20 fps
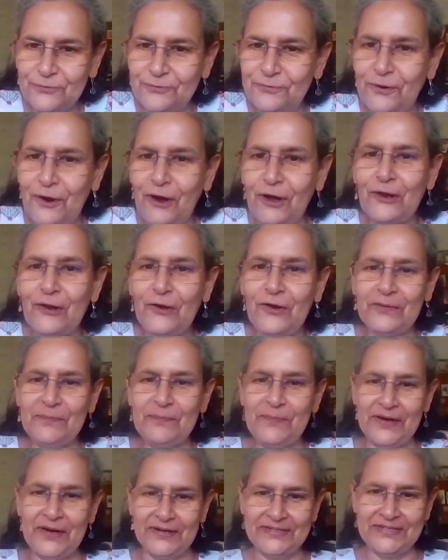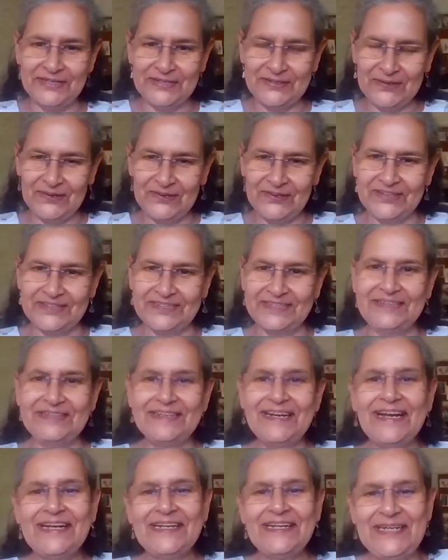follow a particular
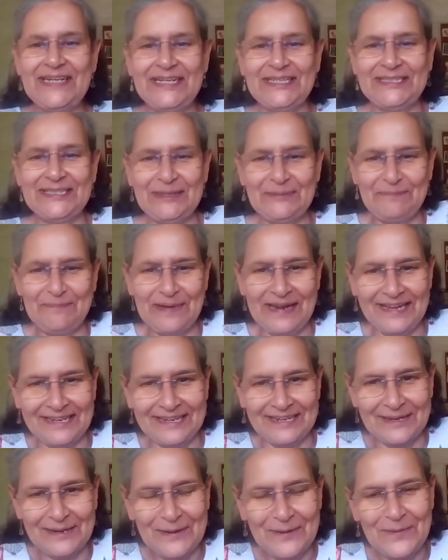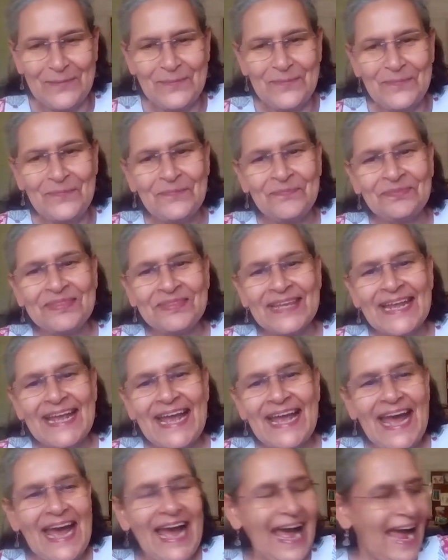discipline?
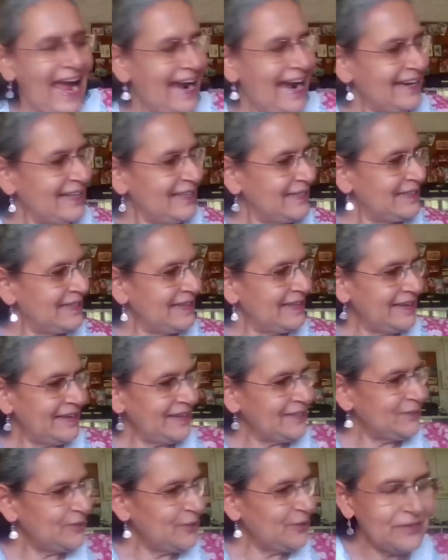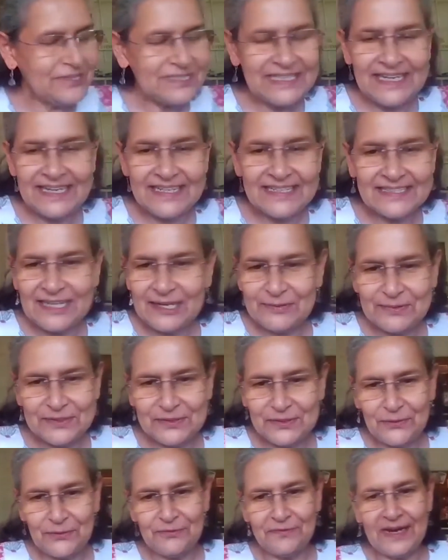And in those days, there
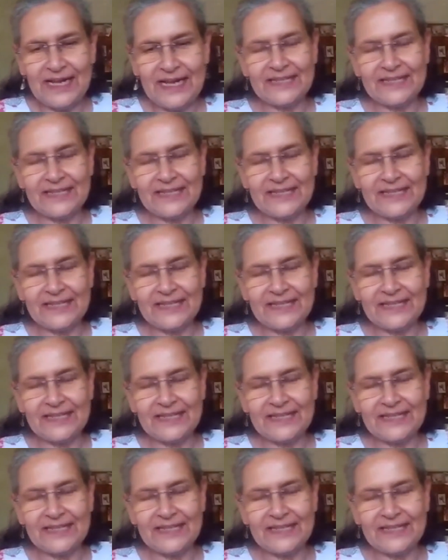was no